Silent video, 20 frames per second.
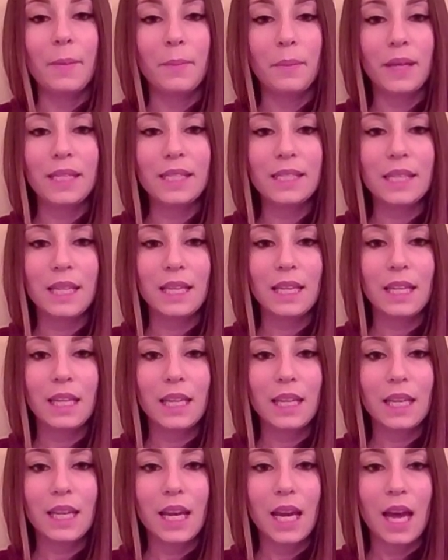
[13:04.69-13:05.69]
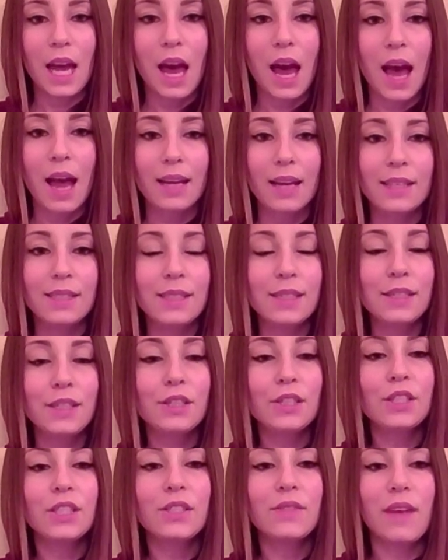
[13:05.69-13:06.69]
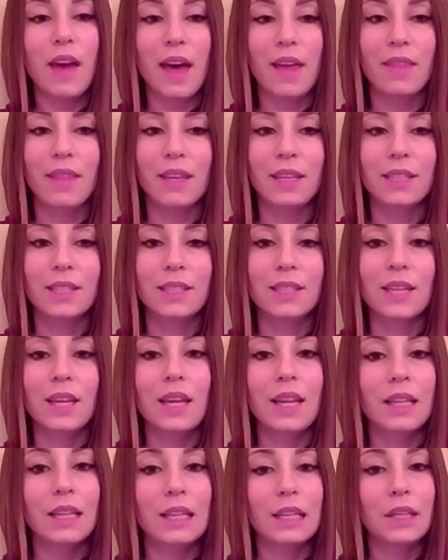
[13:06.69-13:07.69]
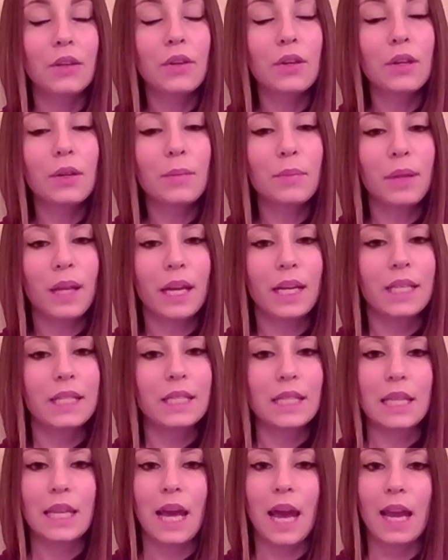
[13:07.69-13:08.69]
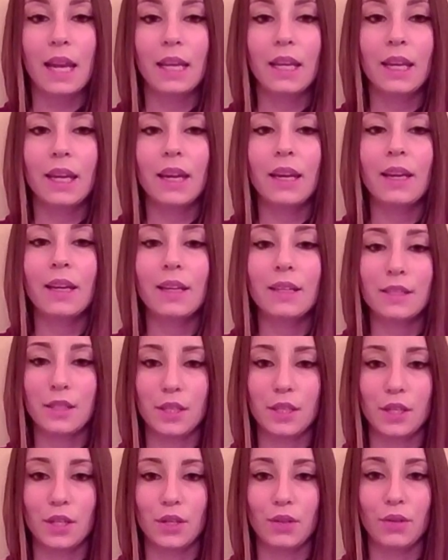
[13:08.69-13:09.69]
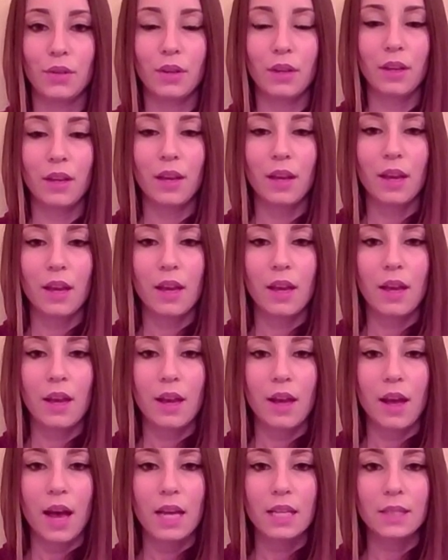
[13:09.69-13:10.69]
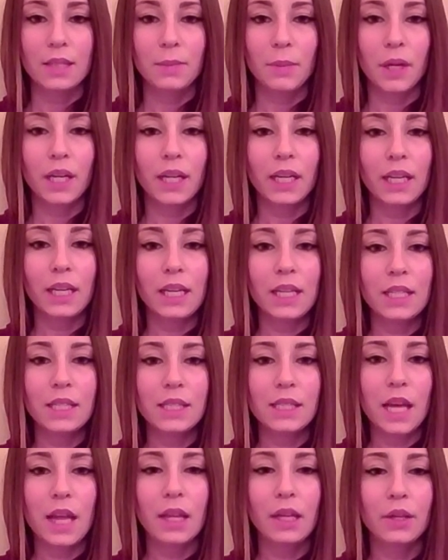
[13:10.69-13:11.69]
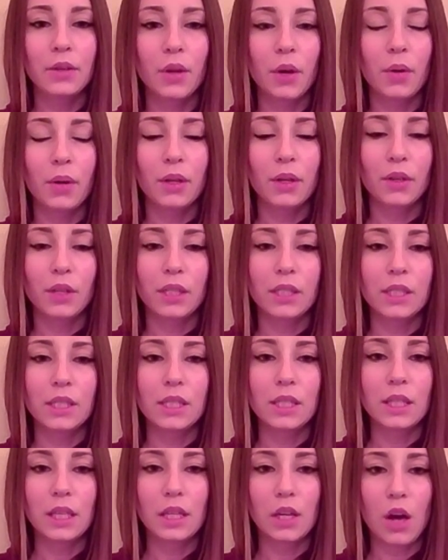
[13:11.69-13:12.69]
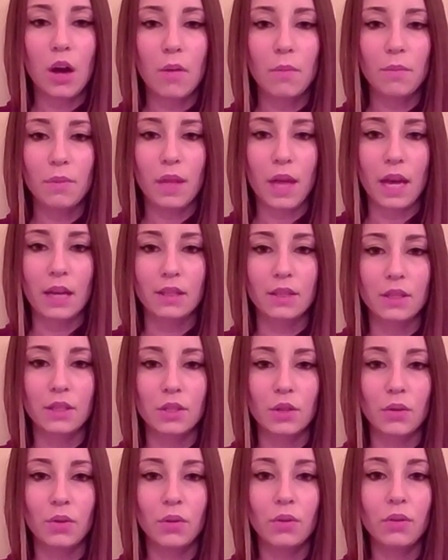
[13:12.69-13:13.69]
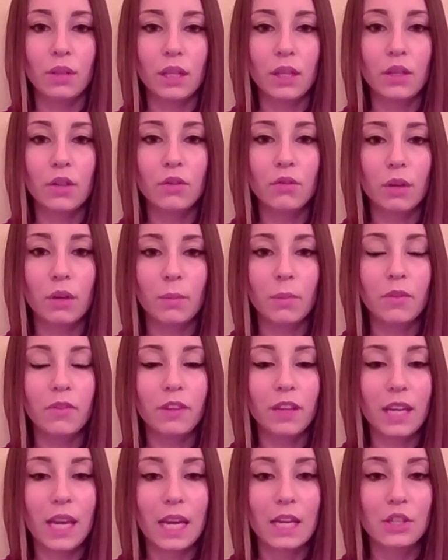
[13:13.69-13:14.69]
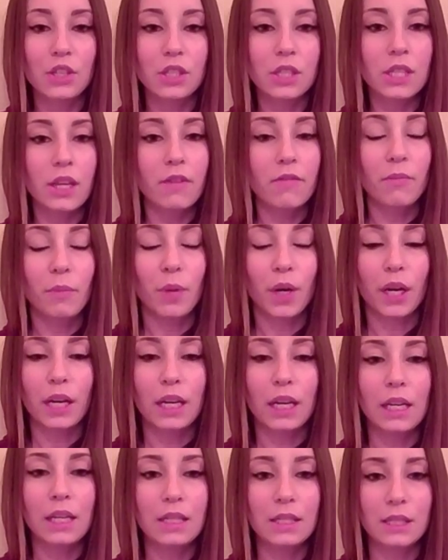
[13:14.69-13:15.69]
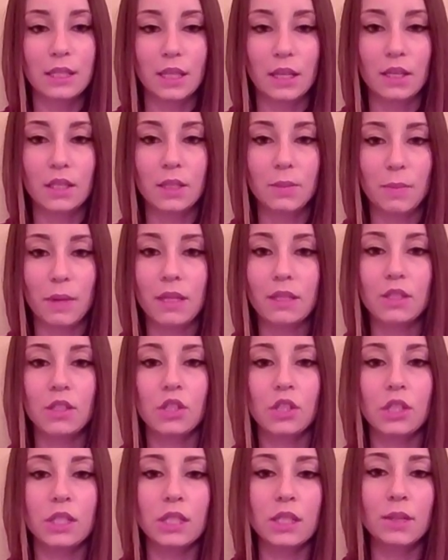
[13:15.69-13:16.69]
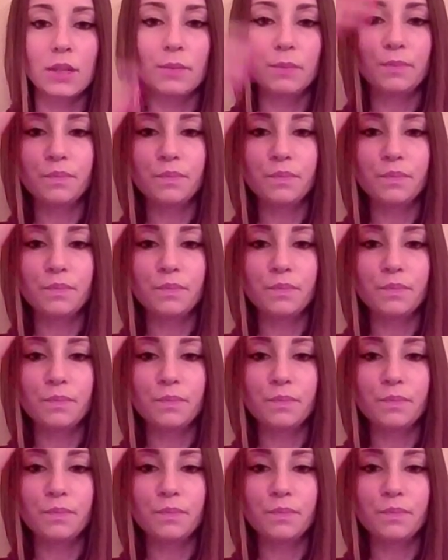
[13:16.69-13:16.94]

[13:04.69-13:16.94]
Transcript: Maintaining high standards of ethics, legal compliance, and etiquette continued. As marketing and selling grow increasingly complex, so do legal ramifications of marketing and sales messages.